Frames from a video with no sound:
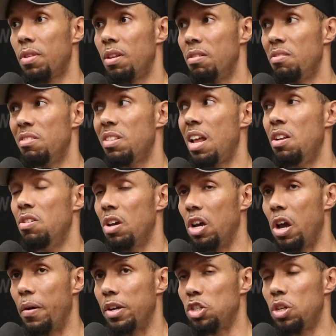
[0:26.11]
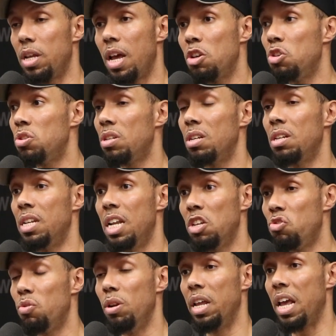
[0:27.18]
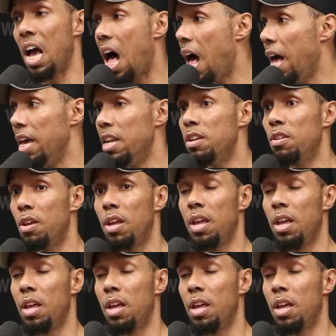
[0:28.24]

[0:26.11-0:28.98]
Not that long ago, actually, I used to literally hide